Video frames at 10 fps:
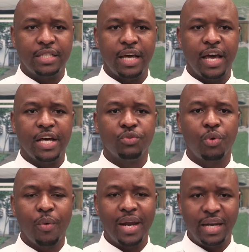as
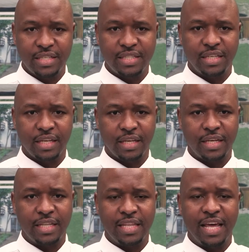we were listening,
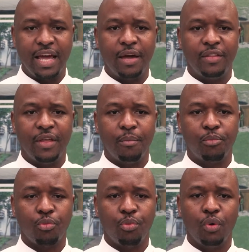the
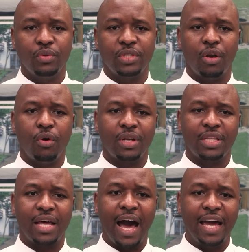proposal or
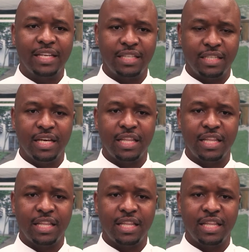the idea